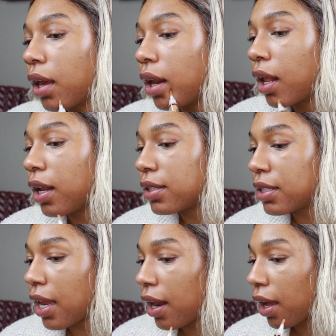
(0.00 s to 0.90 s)
in an
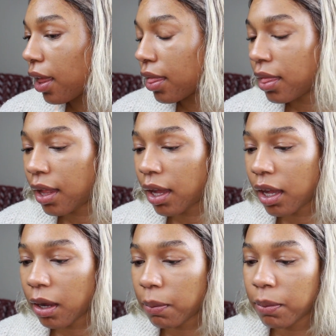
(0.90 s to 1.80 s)
aesthetic and
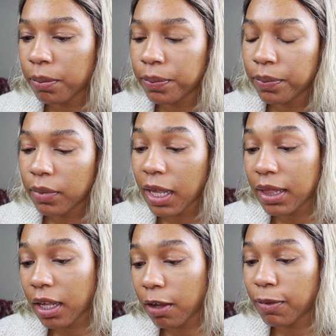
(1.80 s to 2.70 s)
theme.
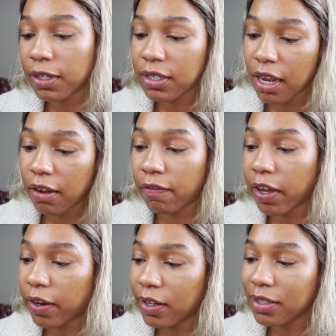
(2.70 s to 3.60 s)
That theme and aesthetic
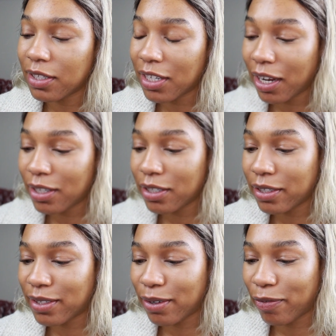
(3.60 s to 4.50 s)
varies and
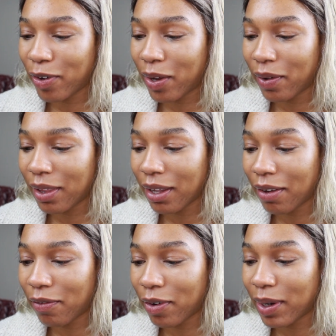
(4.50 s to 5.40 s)
changes too
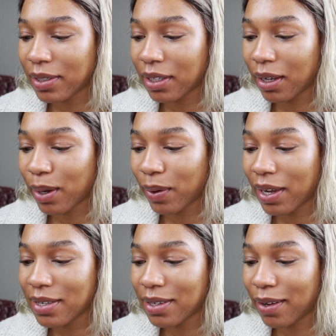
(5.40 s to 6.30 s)
frequently for it to look
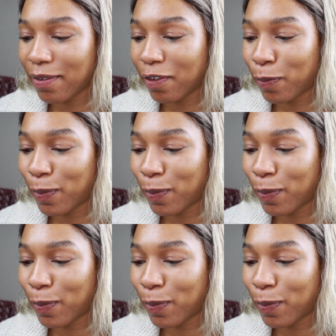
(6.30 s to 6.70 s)
cohesive,